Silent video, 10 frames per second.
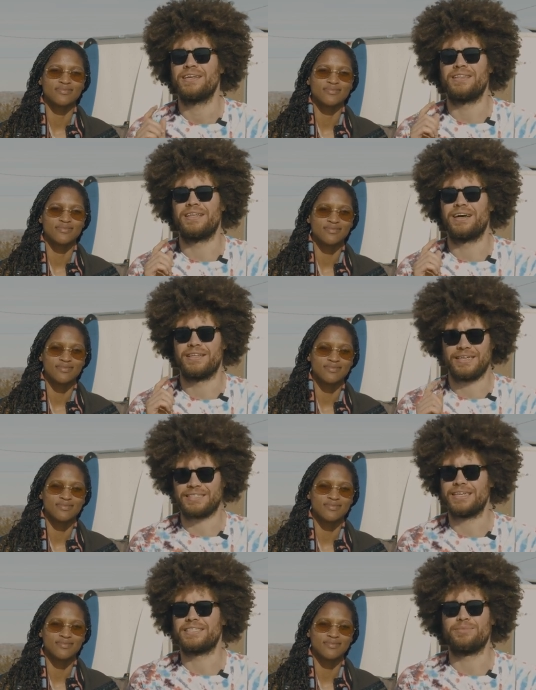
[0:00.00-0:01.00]
Speaker 1: the
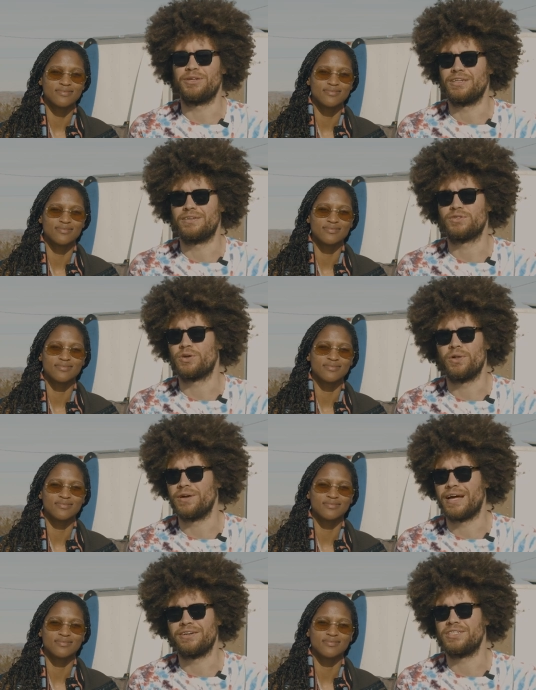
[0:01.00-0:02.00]
accessibility of
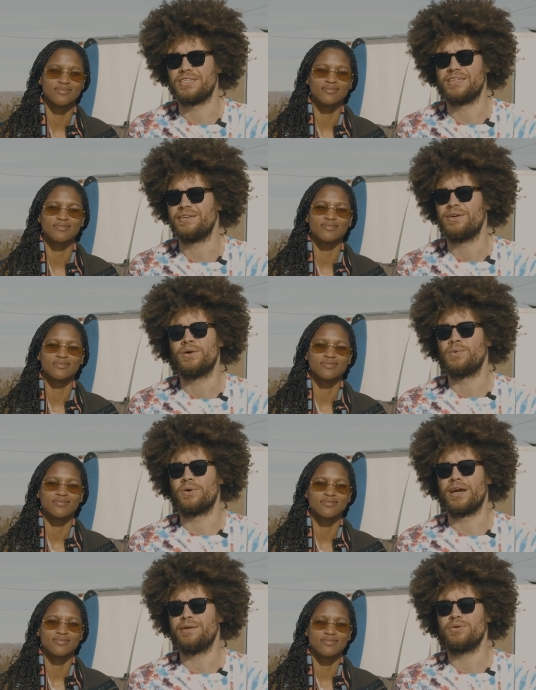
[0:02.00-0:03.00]
solar energy,
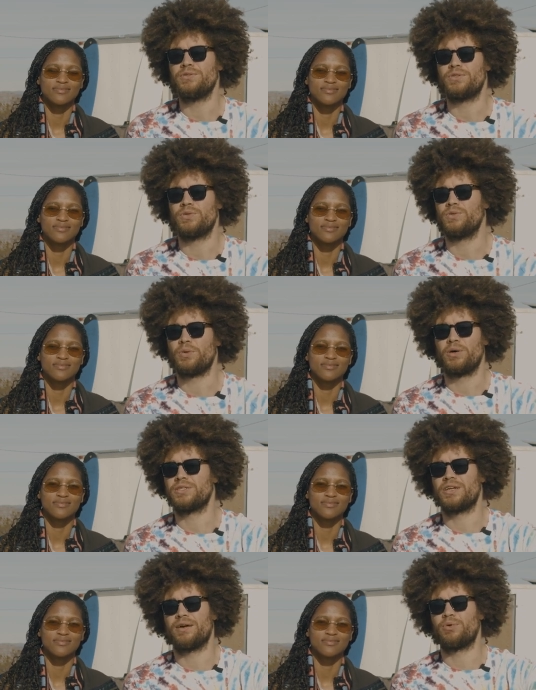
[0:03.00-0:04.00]
we're able to
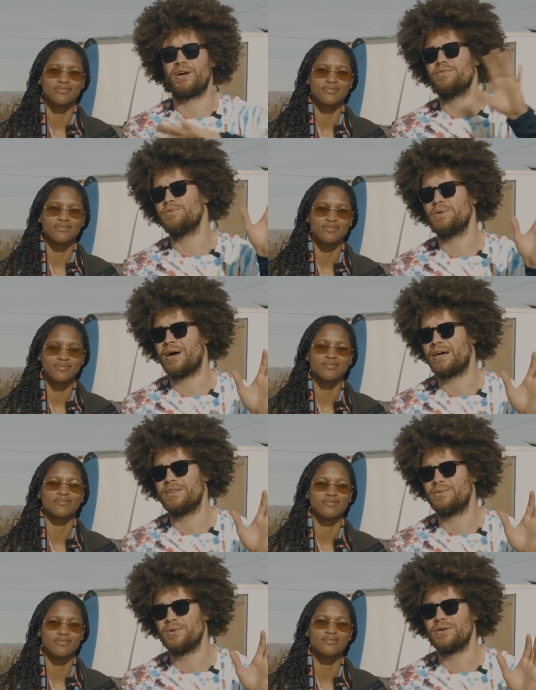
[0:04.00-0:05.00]
post up wherever we want
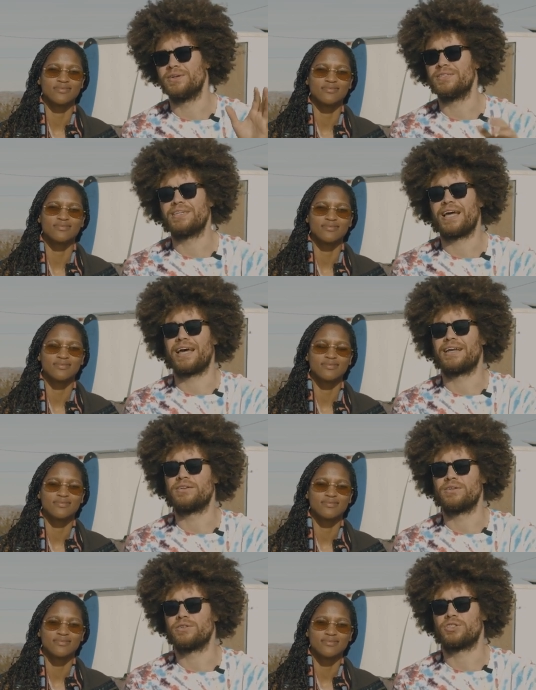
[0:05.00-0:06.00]
in the world
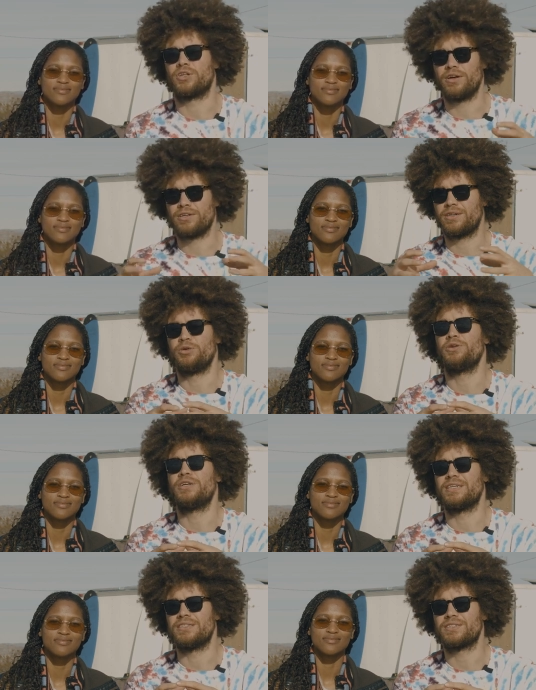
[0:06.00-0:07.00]
and start
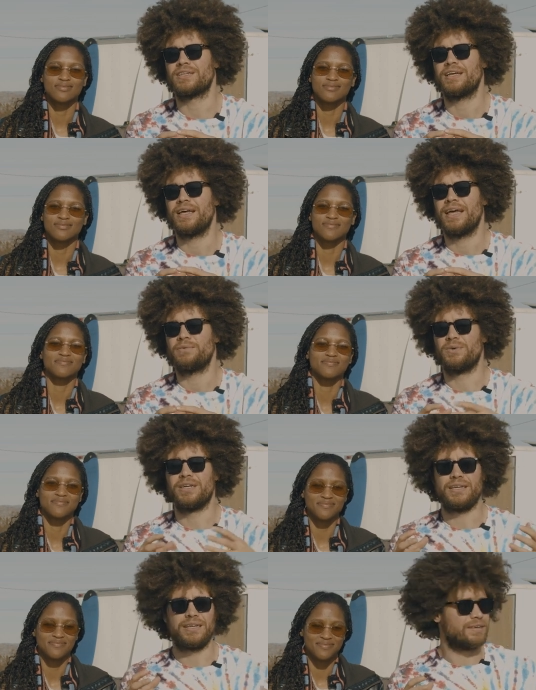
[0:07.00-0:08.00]
communities.
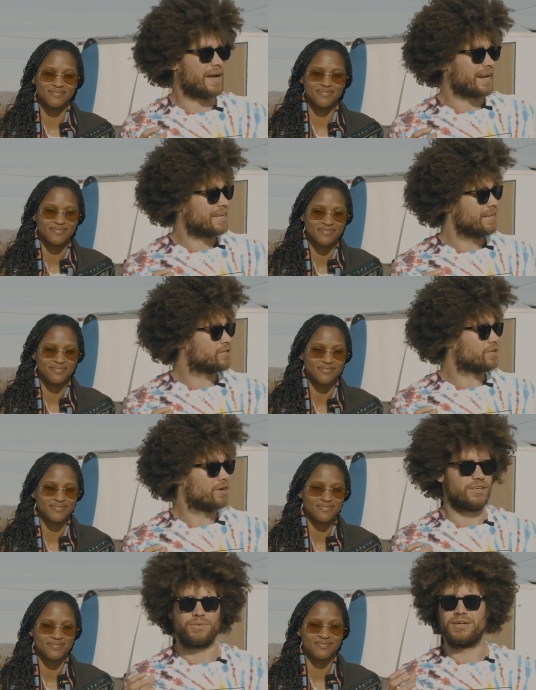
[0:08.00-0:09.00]
We at Kift
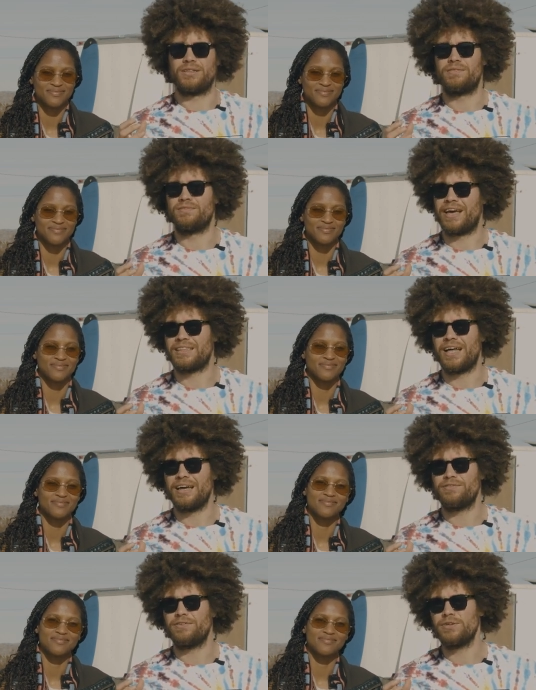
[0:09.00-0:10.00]
started with van
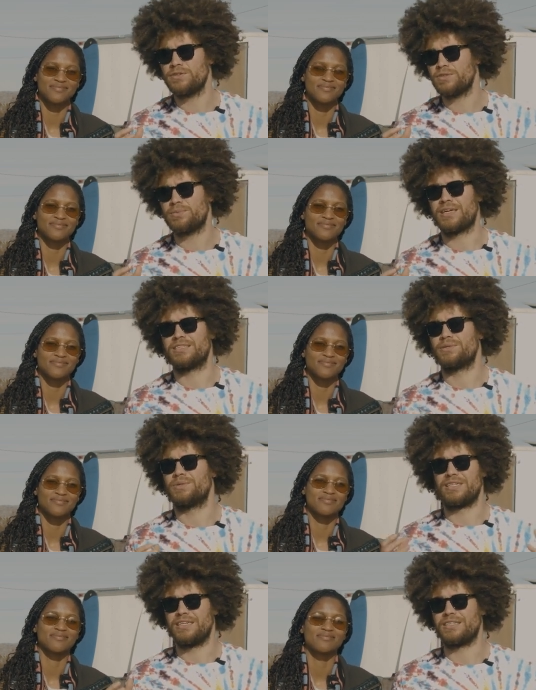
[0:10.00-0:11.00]
life first because it
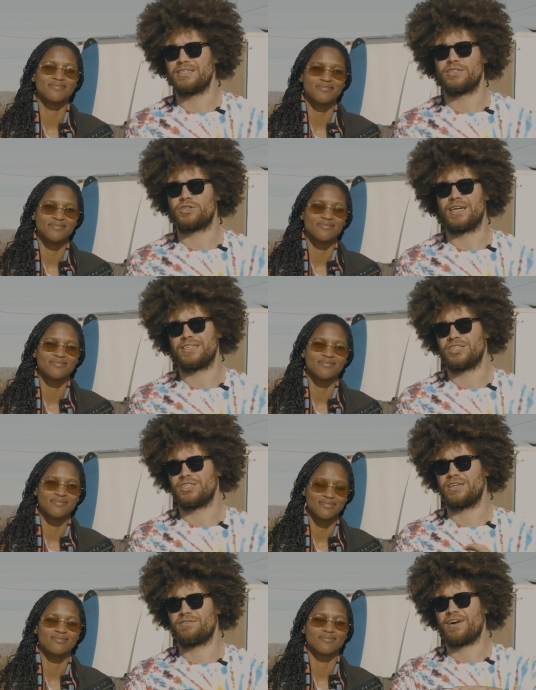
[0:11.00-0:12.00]
was easy to
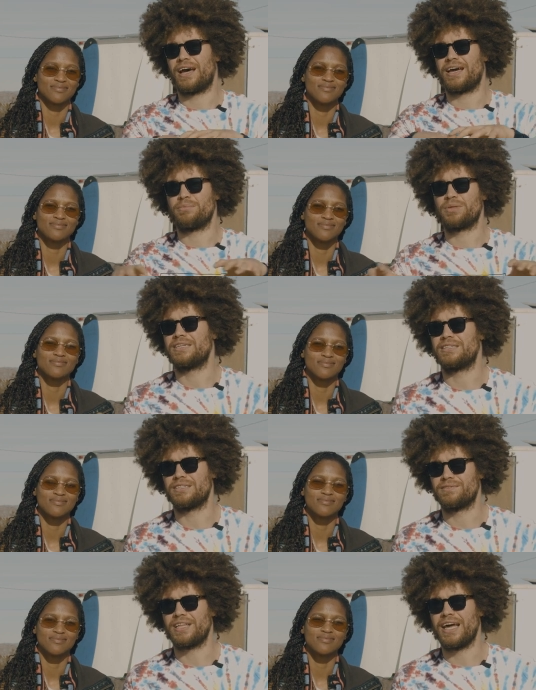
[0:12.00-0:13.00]
transition and find
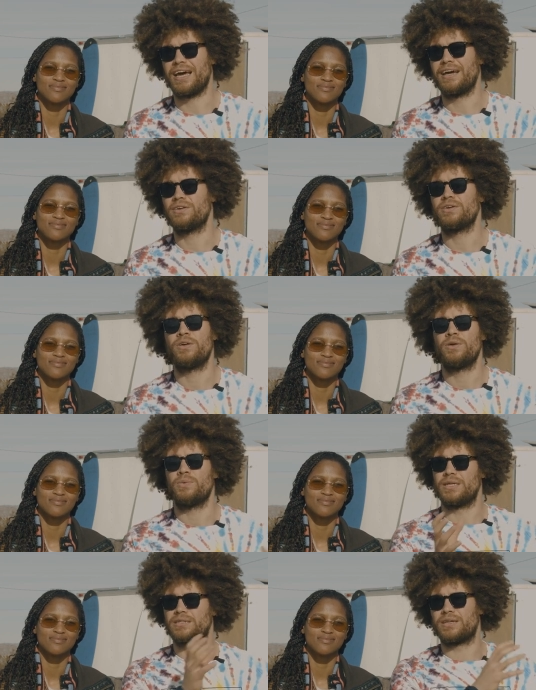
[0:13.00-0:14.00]
places of land
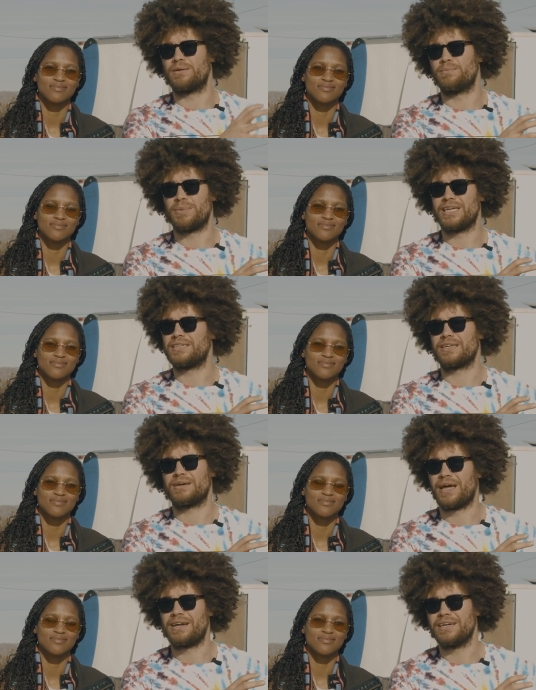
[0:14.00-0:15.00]
with some
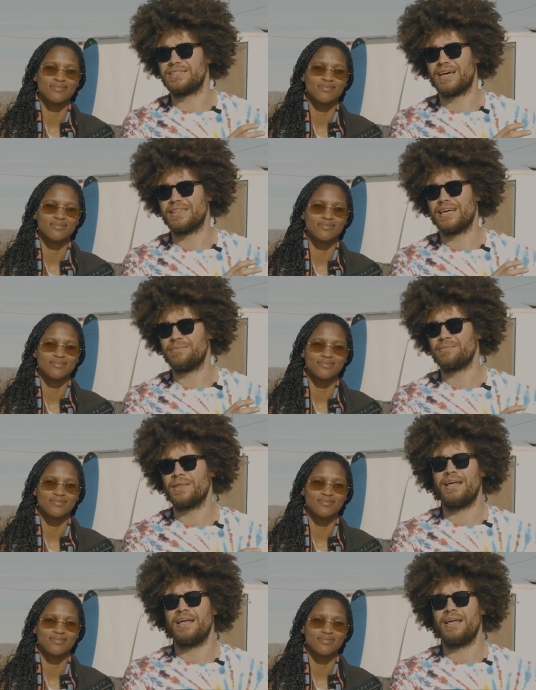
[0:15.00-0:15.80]
basic amenities on them.